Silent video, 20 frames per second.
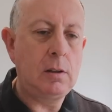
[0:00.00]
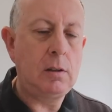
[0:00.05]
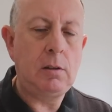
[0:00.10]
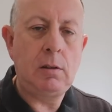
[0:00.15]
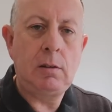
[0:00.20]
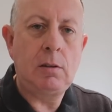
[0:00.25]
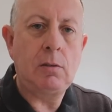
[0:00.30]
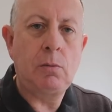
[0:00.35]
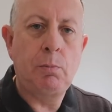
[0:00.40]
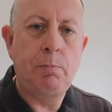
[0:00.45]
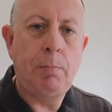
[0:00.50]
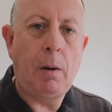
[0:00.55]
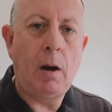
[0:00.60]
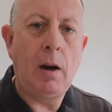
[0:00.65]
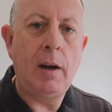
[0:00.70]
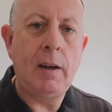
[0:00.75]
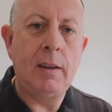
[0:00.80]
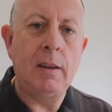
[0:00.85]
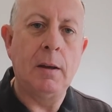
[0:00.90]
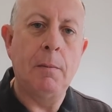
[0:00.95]
you can just
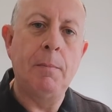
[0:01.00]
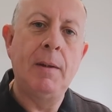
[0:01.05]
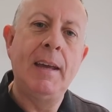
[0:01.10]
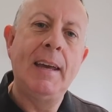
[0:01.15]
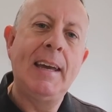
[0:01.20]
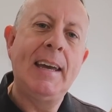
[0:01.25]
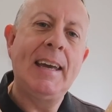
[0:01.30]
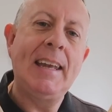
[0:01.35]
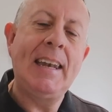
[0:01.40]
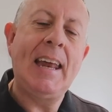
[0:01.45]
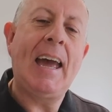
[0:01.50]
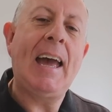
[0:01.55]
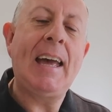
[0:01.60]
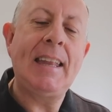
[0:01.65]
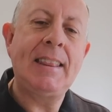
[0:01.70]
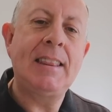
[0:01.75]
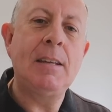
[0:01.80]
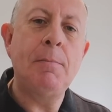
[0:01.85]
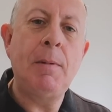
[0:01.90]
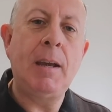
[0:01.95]
buy them and
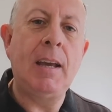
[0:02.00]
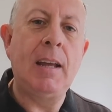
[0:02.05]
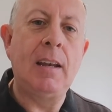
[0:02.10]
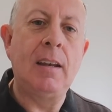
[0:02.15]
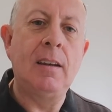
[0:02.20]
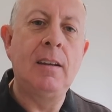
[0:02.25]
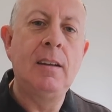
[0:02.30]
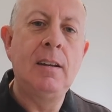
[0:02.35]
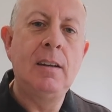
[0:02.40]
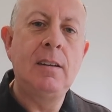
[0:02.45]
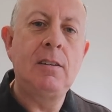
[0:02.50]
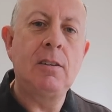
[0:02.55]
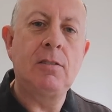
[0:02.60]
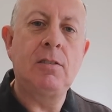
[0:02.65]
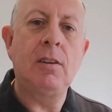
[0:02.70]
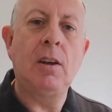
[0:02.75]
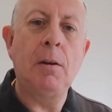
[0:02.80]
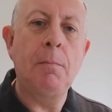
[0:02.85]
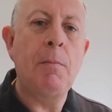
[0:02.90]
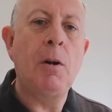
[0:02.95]
add them in
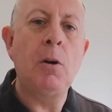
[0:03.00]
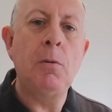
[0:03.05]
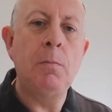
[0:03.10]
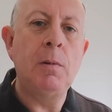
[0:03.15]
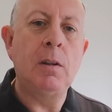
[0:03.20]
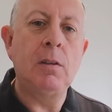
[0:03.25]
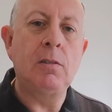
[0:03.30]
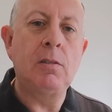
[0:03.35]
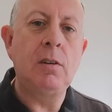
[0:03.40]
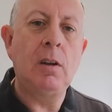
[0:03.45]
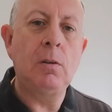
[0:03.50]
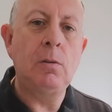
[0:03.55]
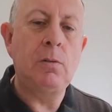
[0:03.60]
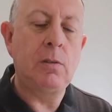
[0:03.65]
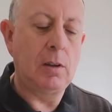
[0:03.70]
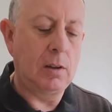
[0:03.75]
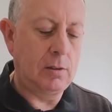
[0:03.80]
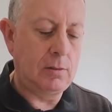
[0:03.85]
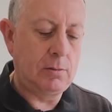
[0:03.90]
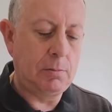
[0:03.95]
just at a moment's
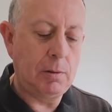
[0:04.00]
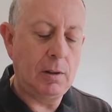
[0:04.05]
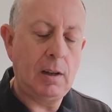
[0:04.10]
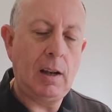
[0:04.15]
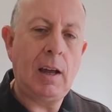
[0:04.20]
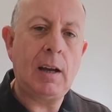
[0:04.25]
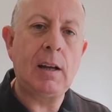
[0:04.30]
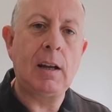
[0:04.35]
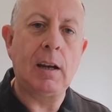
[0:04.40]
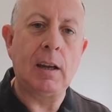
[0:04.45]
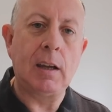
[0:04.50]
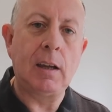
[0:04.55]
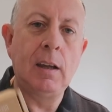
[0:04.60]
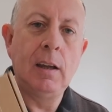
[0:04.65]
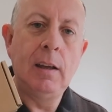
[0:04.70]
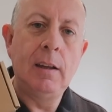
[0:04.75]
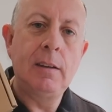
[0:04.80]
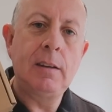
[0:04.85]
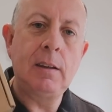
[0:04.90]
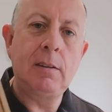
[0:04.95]
notice. But luckily,
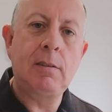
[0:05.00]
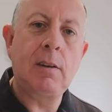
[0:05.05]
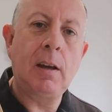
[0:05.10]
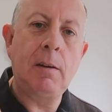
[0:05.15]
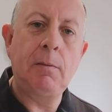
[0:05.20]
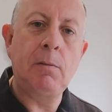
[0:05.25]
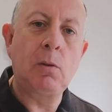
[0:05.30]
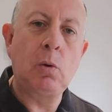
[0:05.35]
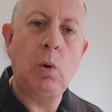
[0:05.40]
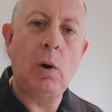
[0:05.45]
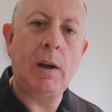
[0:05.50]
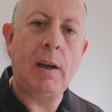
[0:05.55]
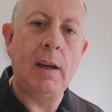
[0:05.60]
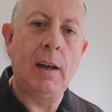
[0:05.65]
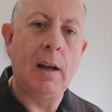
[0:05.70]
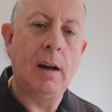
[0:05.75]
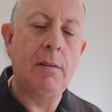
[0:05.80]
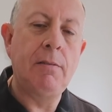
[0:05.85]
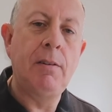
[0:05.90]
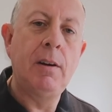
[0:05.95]
these came quick
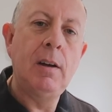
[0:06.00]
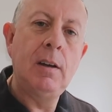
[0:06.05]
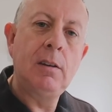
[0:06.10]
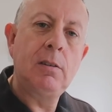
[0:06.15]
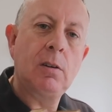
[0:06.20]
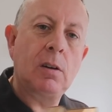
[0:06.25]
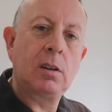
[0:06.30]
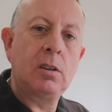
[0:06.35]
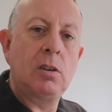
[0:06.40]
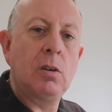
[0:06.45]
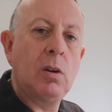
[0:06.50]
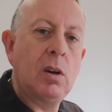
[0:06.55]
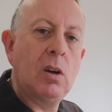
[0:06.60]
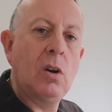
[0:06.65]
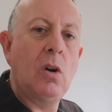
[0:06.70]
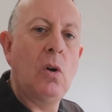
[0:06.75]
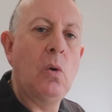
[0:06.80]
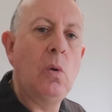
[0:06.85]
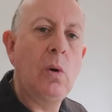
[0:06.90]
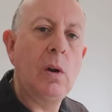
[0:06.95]
enough, so I can do
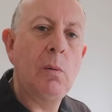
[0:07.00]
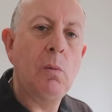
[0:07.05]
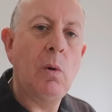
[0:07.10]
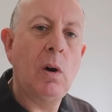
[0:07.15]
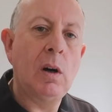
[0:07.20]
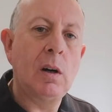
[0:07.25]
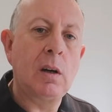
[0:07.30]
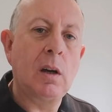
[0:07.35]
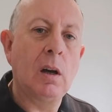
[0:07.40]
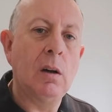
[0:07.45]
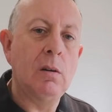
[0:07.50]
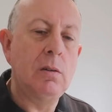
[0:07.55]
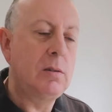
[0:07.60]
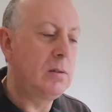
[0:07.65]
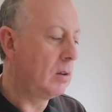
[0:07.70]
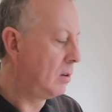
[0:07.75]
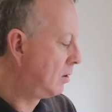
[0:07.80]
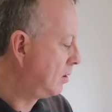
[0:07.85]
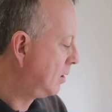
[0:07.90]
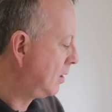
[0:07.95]
it all in one go.
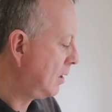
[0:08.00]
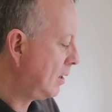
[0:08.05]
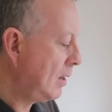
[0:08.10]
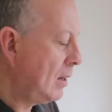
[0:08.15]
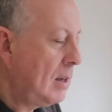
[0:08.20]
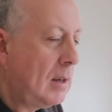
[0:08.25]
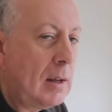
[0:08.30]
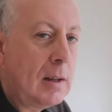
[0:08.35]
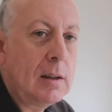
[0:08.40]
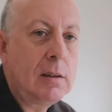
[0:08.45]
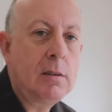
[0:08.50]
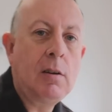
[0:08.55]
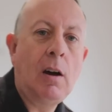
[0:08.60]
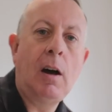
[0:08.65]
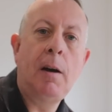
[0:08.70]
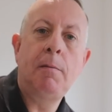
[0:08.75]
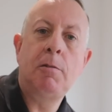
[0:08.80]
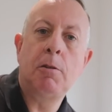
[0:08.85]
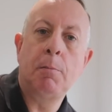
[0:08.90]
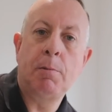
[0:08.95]
So
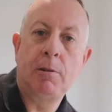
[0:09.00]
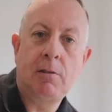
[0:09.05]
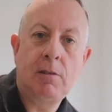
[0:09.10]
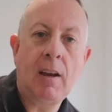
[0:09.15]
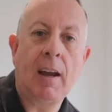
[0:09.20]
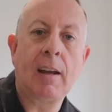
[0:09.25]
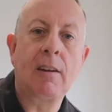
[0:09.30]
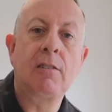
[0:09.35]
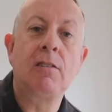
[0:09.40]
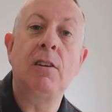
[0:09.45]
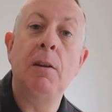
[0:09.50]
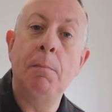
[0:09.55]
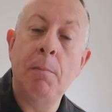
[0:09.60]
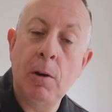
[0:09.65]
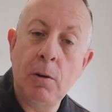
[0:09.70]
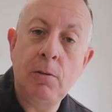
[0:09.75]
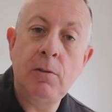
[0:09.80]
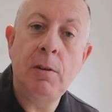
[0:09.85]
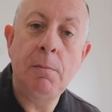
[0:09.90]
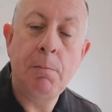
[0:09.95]
time to protect the
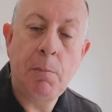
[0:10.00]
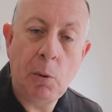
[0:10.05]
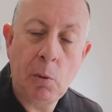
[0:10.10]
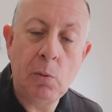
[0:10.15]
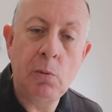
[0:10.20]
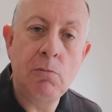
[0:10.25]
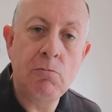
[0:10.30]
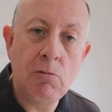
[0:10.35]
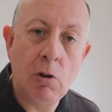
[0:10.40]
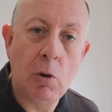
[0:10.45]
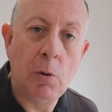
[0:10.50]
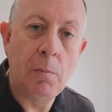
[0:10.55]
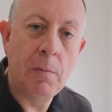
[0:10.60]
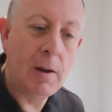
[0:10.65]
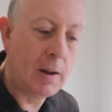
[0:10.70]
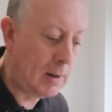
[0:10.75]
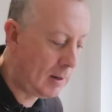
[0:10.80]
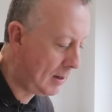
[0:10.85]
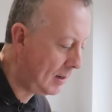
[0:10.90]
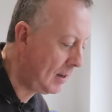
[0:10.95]
most important room
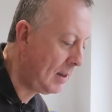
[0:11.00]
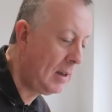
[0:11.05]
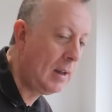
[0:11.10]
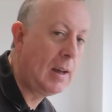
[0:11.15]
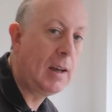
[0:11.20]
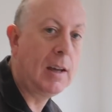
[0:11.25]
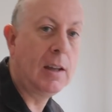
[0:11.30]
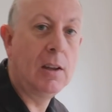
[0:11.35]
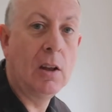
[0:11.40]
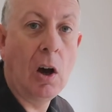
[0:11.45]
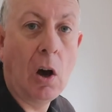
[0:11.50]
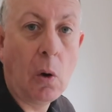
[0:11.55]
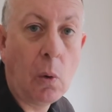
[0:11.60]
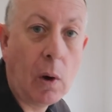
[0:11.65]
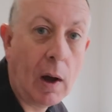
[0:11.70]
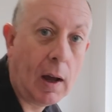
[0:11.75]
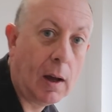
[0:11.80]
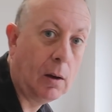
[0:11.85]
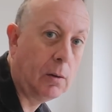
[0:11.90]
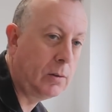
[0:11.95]
in the whole
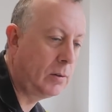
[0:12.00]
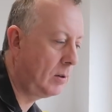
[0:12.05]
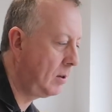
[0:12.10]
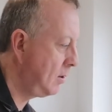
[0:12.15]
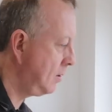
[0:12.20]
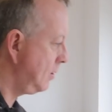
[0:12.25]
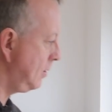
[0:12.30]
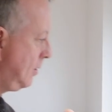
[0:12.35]
house.